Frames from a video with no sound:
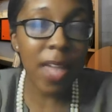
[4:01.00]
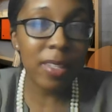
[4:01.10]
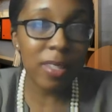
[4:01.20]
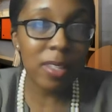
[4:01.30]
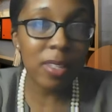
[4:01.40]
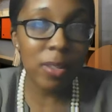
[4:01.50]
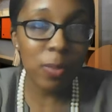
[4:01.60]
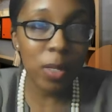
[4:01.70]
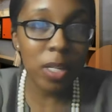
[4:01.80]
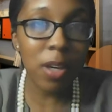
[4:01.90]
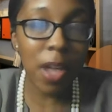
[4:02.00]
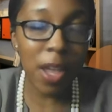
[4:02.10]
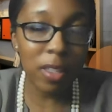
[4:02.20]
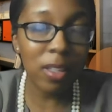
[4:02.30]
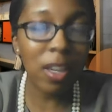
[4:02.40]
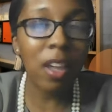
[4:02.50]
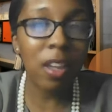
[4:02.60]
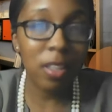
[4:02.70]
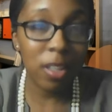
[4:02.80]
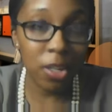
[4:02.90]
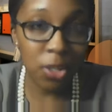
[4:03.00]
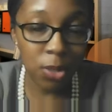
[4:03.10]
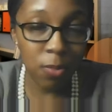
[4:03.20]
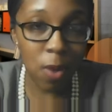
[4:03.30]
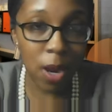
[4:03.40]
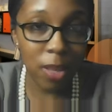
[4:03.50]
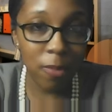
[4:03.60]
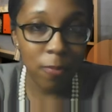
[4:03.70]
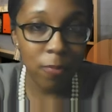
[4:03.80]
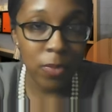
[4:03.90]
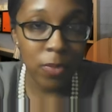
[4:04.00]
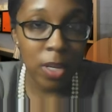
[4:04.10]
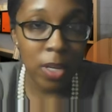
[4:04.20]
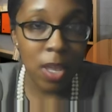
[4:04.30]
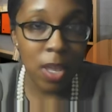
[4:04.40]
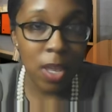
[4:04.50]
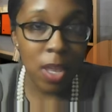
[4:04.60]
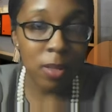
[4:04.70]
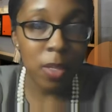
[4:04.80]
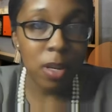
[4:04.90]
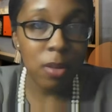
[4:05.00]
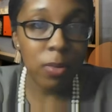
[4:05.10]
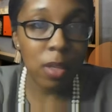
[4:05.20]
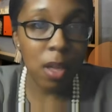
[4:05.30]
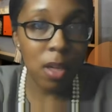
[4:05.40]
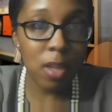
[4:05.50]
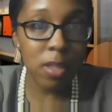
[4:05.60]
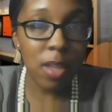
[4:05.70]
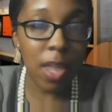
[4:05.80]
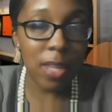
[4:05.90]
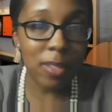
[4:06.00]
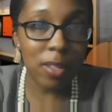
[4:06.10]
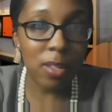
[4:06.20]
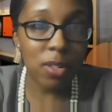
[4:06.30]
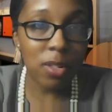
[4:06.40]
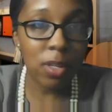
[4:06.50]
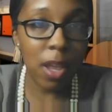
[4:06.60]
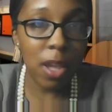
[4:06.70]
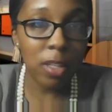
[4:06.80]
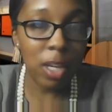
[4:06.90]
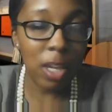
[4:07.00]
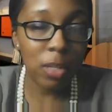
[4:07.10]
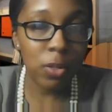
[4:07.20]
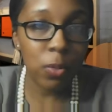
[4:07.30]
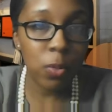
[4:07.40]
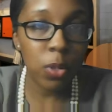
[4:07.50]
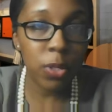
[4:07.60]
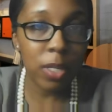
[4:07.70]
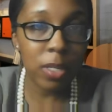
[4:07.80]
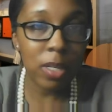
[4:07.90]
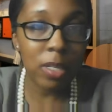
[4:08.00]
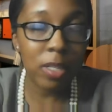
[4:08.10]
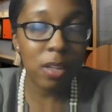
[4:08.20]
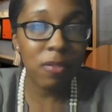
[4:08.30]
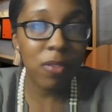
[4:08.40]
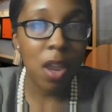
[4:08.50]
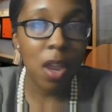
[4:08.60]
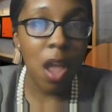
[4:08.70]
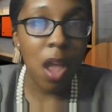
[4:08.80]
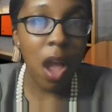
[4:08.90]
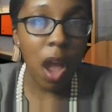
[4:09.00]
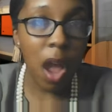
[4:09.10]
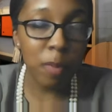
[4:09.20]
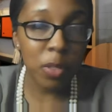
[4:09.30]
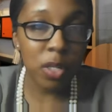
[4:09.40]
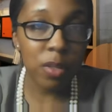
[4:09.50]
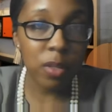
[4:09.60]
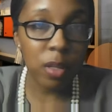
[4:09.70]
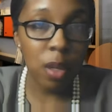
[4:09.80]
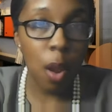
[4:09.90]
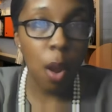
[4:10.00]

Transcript: assets as well, allocate. Yes, you're right. And some of those other assets you could allocate towards consist of options,